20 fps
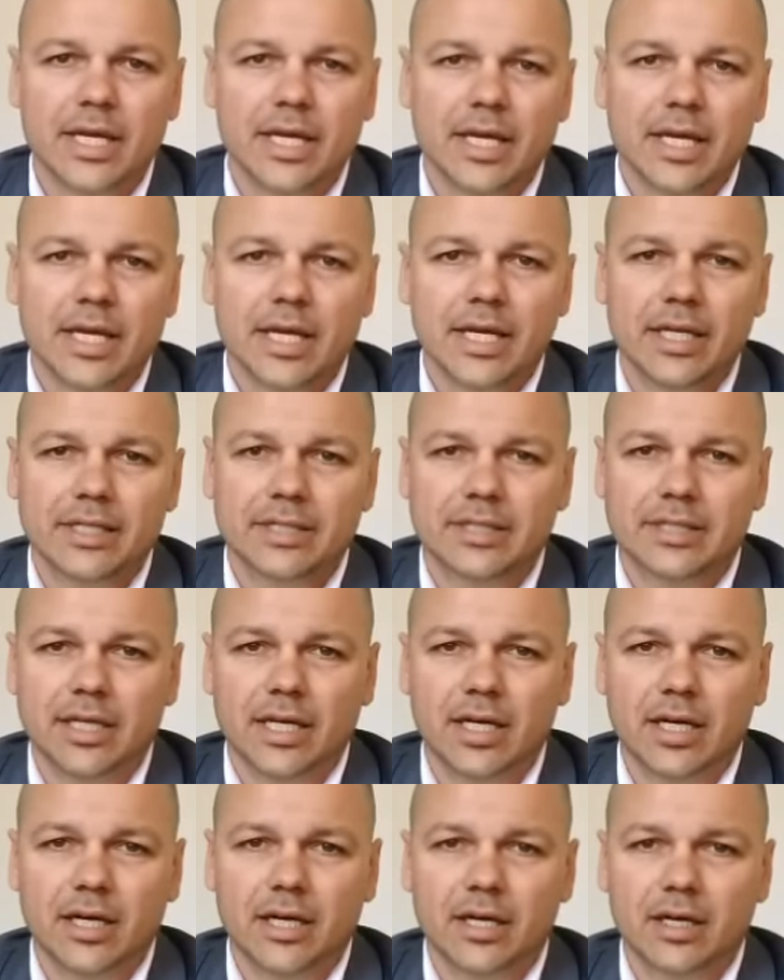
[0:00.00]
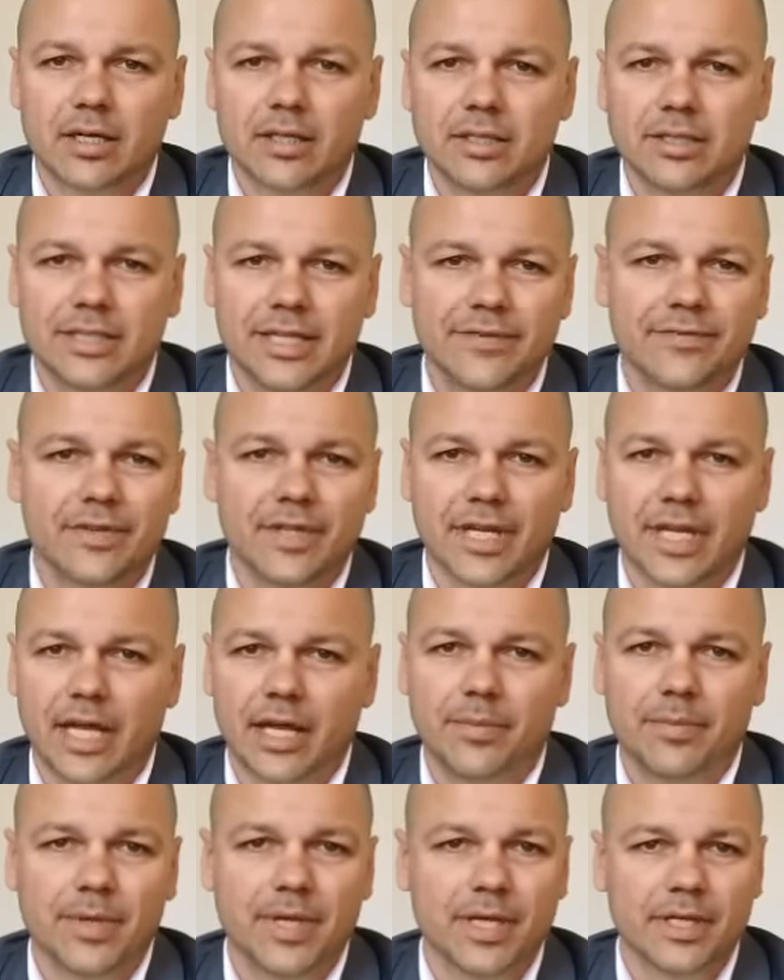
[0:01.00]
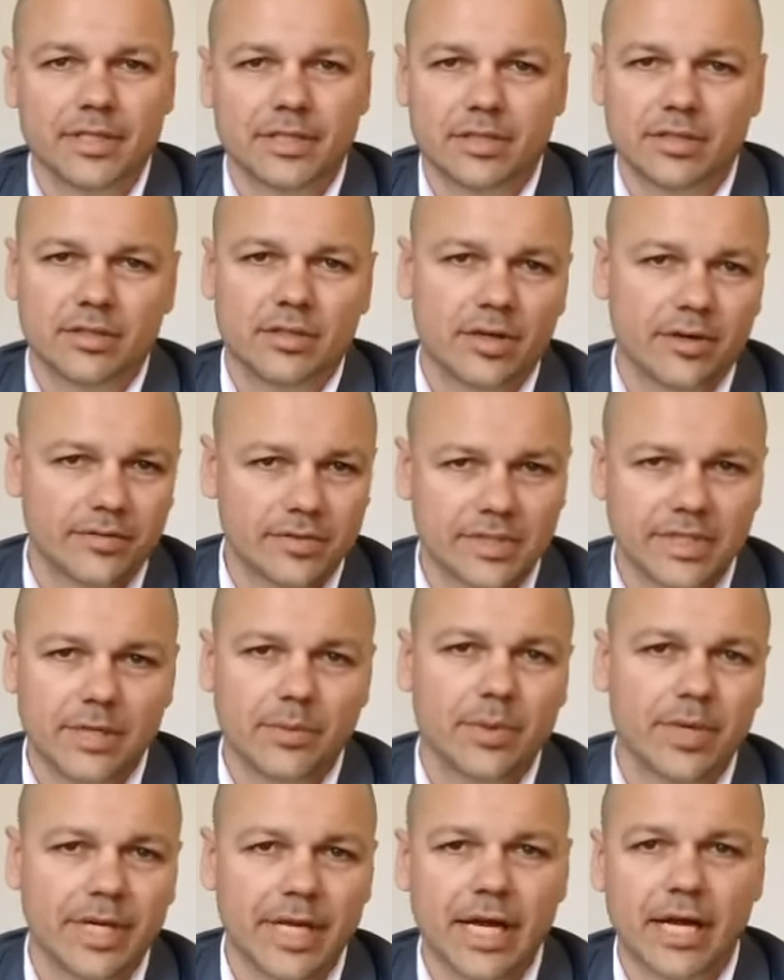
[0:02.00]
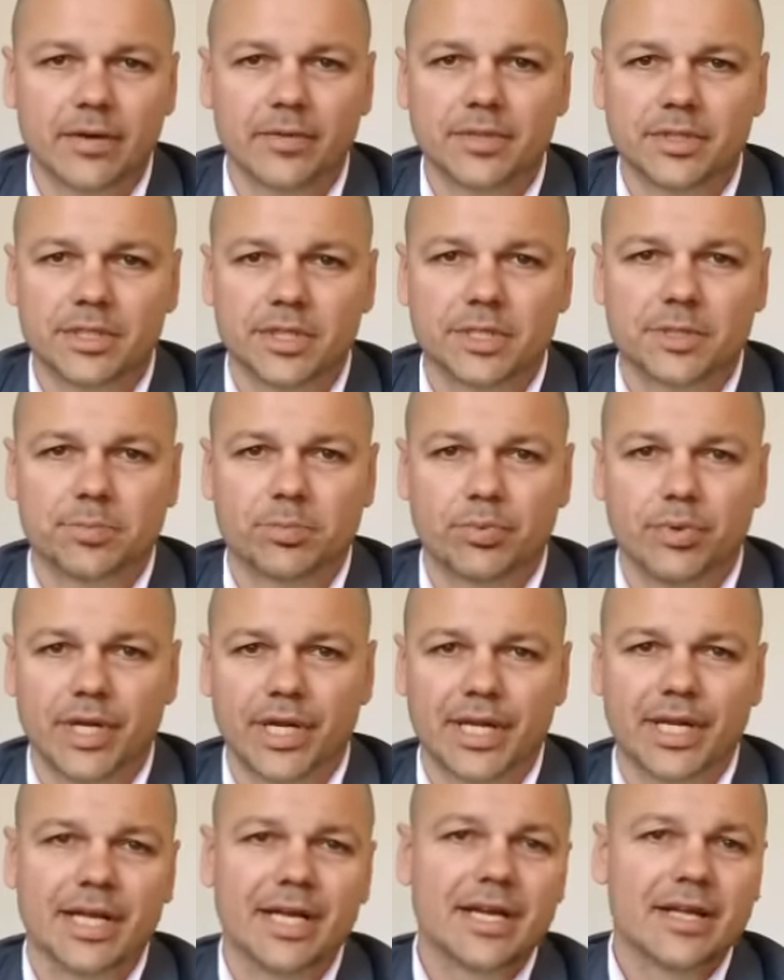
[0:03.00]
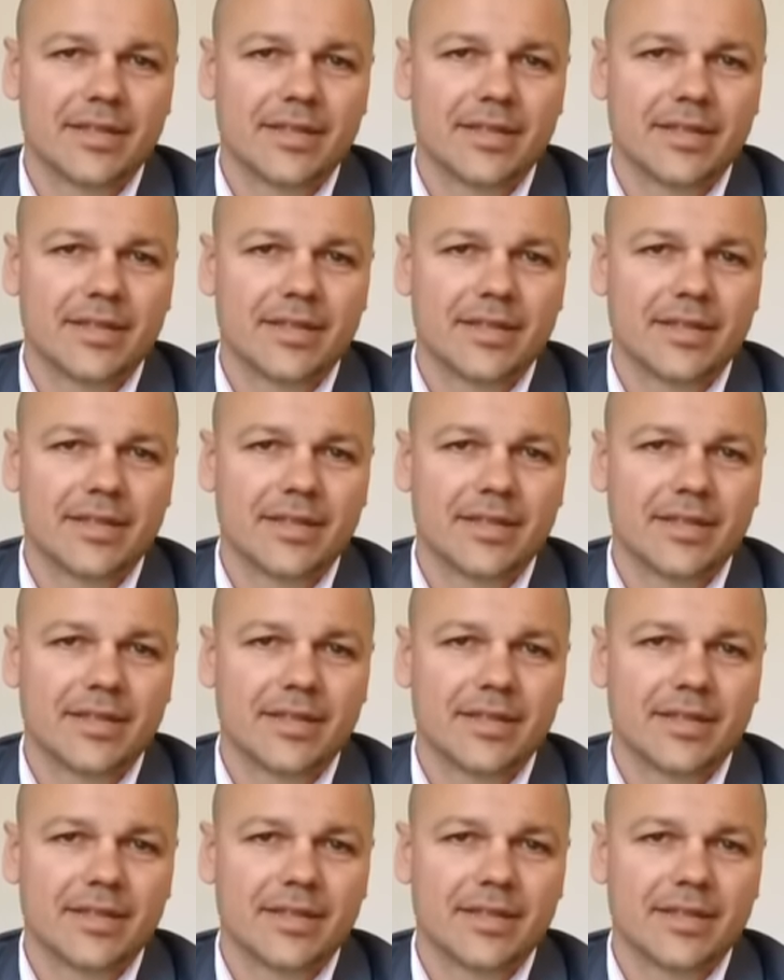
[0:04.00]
It's definitely coming into, obviously we're now into spring.